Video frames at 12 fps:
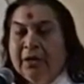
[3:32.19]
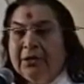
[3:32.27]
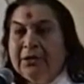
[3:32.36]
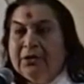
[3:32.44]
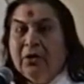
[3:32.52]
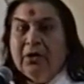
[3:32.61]

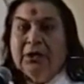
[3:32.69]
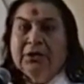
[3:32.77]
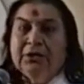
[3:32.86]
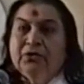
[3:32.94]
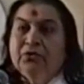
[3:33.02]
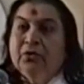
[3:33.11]
These
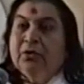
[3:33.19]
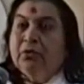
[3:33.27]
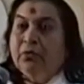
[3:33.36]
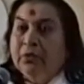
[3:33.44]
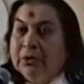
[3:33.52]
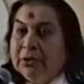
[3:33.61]
organs do
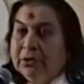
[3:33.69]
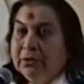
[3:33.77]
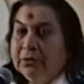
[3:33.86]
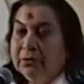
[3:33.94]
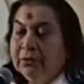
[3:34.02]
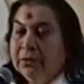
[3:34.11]
not work.
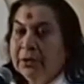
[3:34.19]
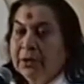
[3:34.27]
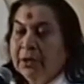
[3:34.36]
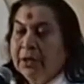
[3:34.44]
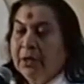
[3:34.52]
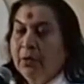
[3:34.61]

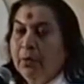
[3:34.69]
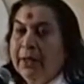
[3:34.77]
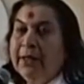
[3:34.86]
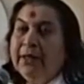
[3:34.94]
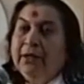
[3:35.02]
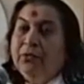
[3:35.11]
And
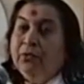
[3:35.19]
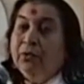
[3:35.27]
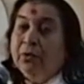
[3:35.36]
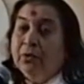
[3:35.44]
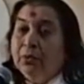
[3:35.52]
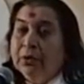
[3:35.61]
when they do
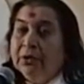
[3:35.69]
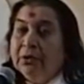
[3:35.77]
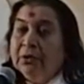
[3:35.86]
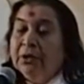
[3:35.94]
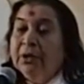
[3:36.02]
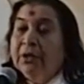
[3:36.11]
not
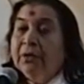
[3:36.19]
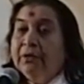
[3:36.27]
work,